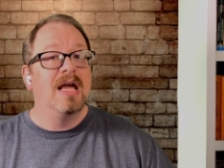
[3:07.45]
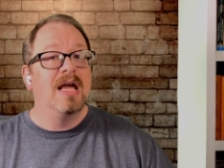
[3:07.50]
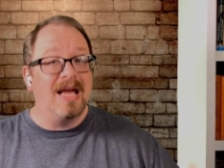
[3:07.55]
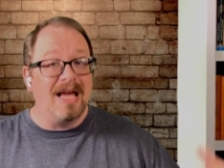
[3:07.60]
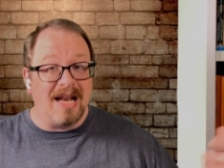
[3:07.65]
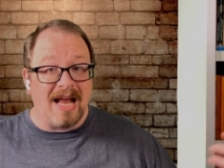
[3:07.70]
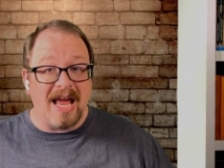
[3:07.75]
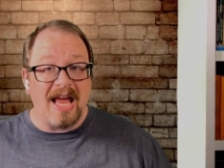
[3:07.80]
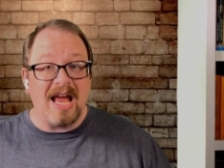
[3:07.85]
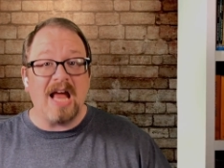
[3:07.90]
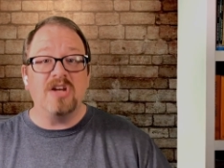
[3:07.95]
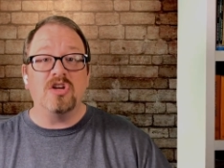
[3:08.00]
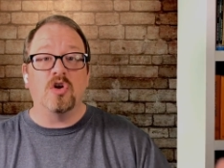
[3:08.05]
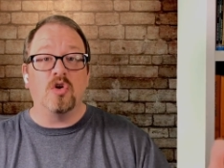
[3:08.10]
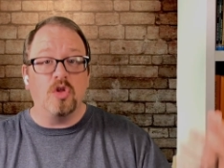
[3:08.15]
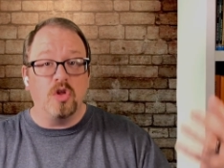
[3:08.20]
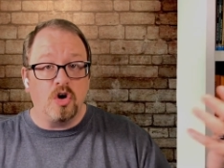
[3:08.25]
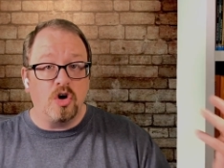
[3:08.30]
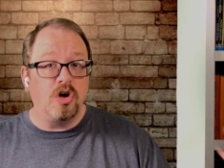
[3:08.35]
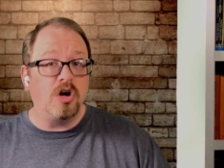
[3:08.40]
And I had to
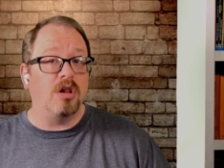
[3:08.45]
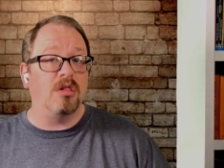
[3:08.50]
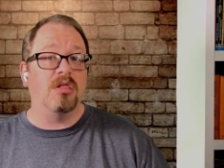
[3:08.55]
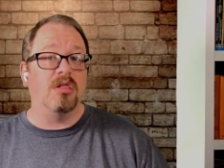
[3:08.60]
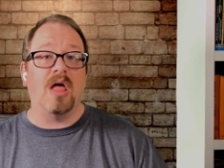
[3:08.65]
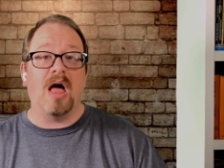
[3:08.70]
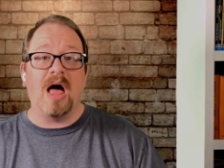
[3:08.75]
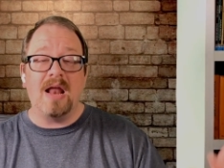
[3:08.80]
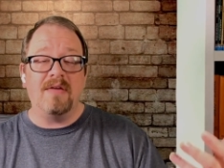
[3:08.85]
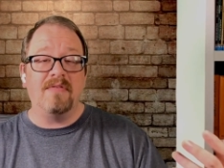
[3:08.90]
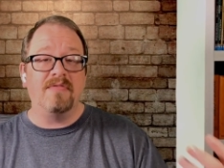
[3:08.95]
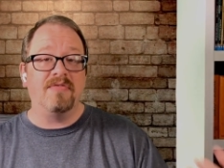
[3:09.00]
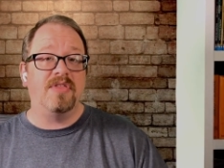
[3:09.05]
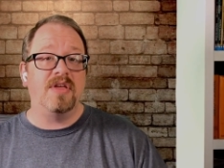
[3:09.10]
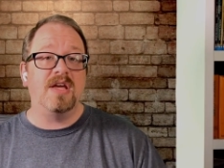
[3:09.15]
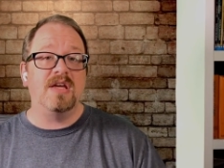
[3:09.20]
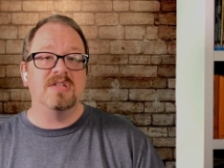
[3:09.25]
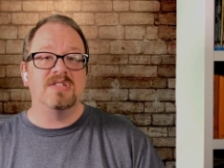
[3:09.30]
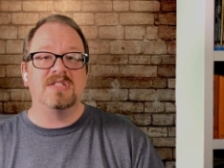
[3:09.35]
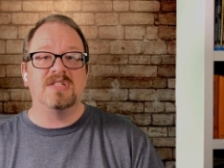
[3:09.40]
learn a lot of
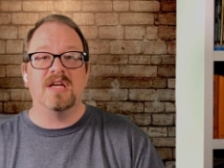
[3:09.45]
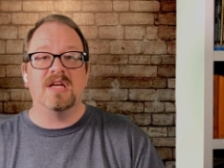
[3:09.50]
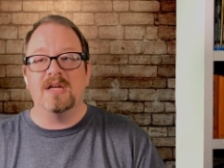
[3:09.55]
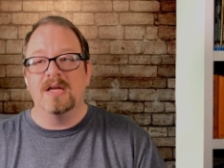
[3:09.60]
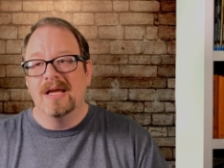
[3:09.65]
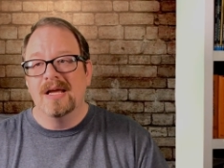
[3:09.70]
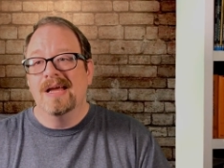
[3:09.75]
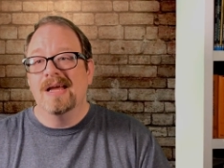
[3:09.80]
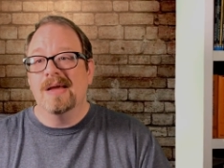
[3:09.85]
things that